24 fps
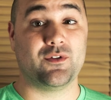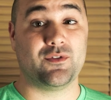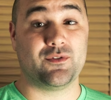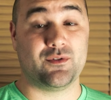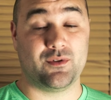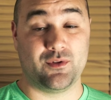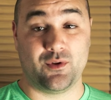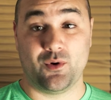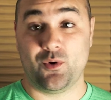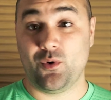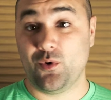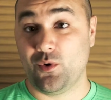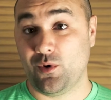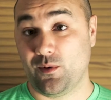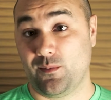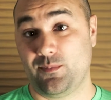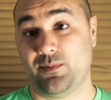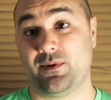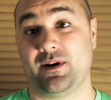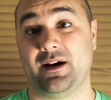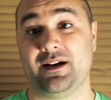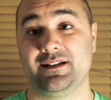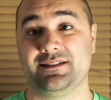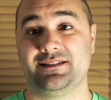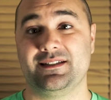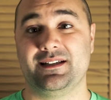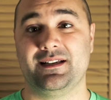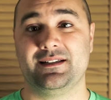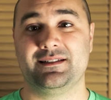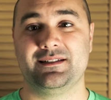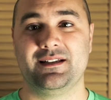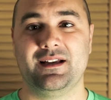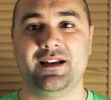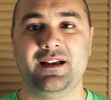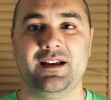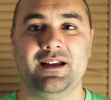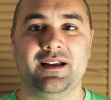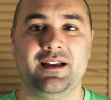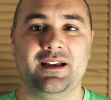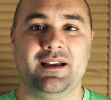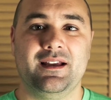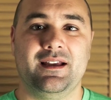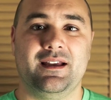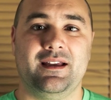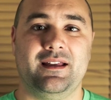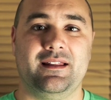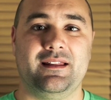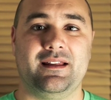through the whole process,
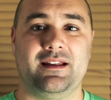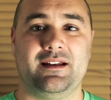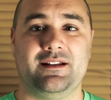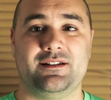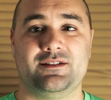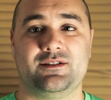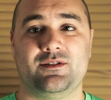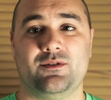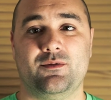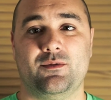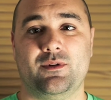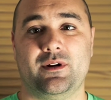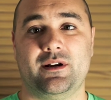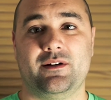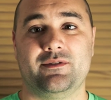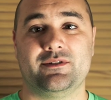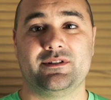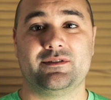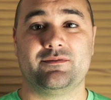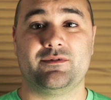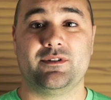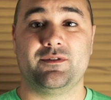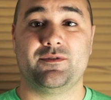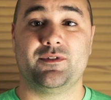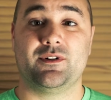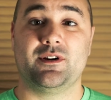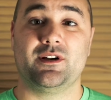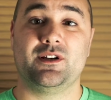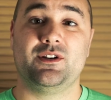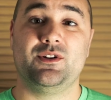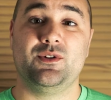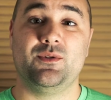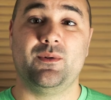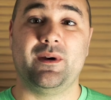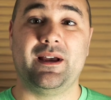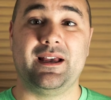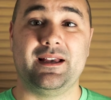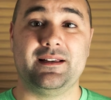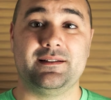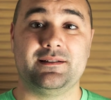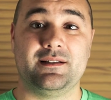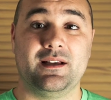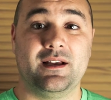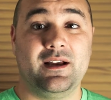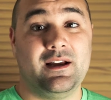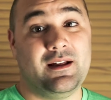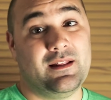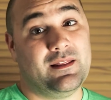and that is the one I was referring to
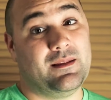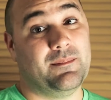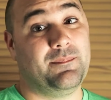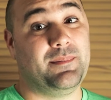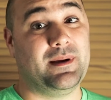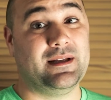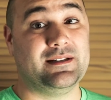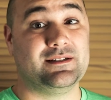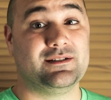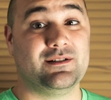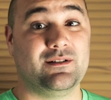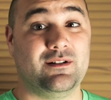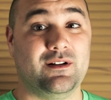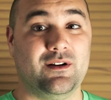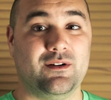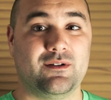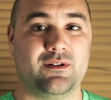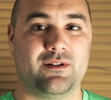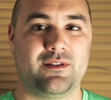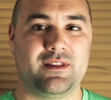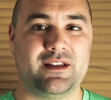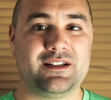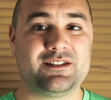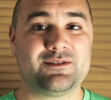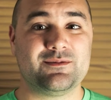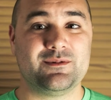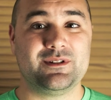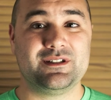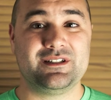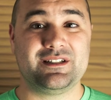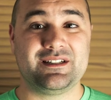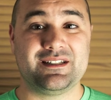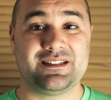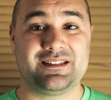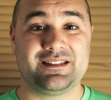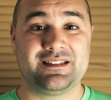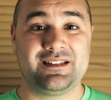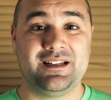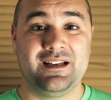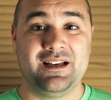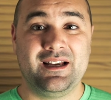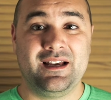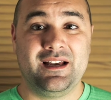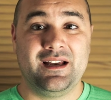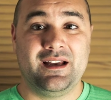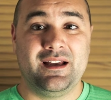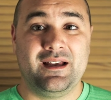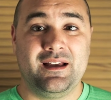as the pencil logo. This one
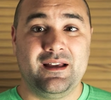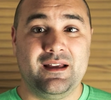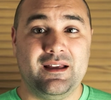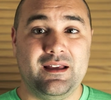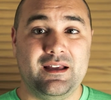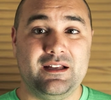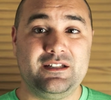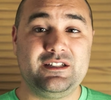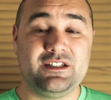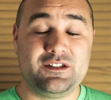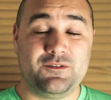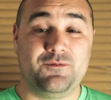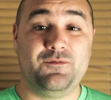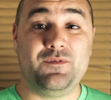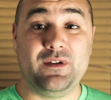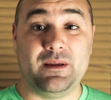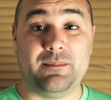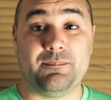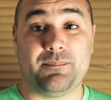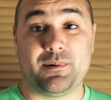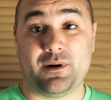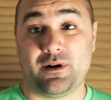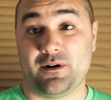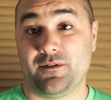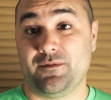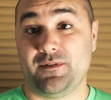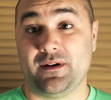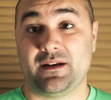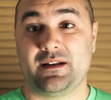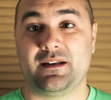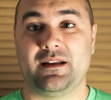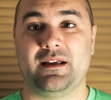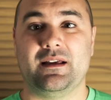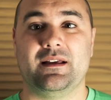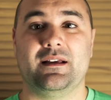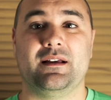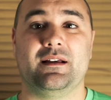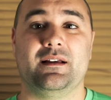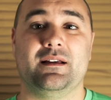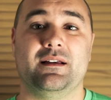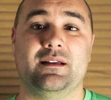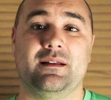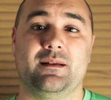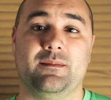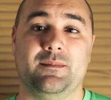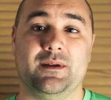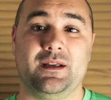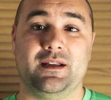it just fit perfect.
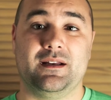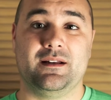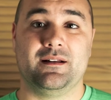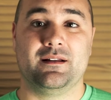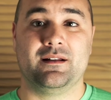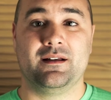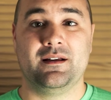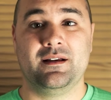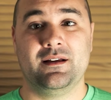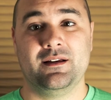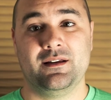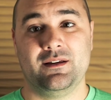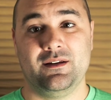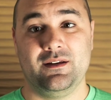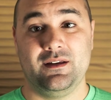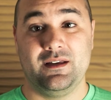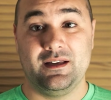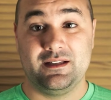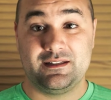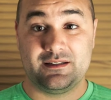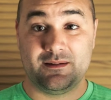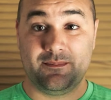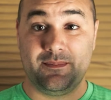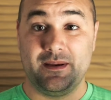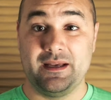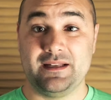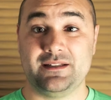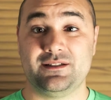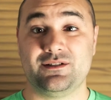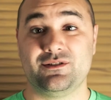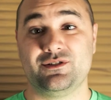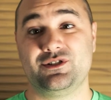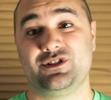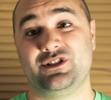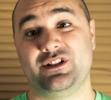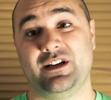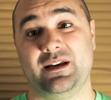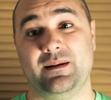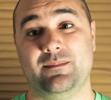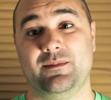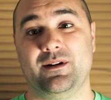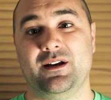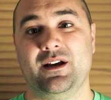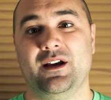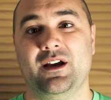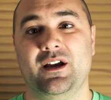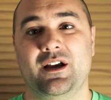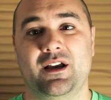I mean, it's a pencil
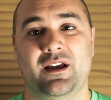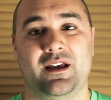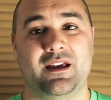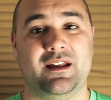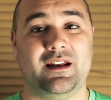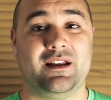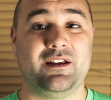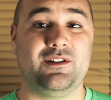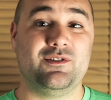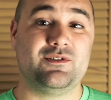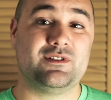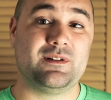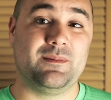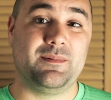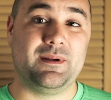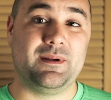shaped, and I use a